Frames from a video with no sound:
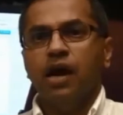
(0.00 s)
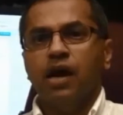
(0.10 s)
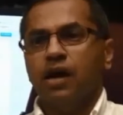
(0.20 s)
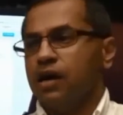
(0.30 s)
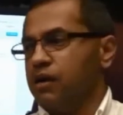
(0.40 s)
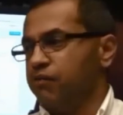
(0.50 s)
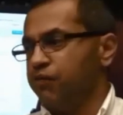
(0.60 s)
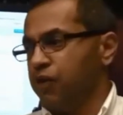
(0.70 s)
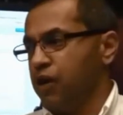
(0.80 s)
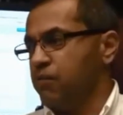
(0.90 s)

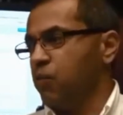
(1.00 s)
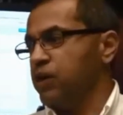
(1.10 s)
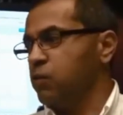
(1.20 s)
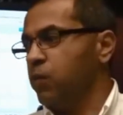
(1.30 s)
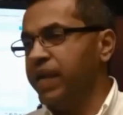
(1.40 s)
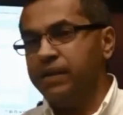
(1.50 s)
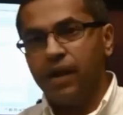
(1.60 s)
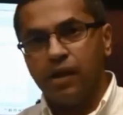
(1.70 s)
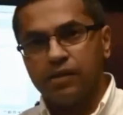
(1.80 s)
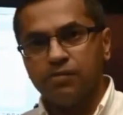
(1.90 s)
from what we
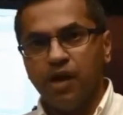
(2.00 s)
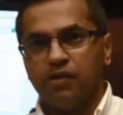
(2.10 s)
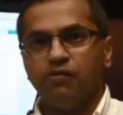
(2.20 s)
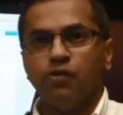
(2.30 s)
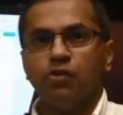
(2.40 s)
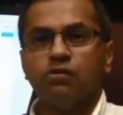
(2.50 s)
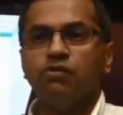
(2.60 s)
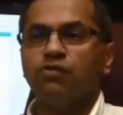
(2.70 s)
tell the smartphone,